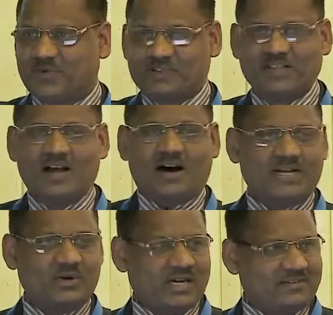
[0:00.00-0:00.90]
force,
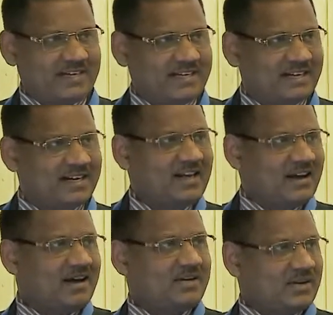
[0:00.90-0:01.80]
or you are a vendor,
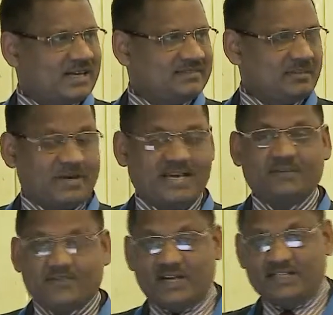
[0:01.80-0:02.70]
or you are a
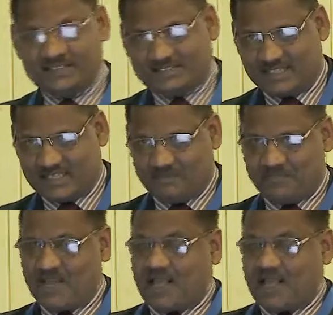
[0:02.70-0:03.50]
supplier if you are registered.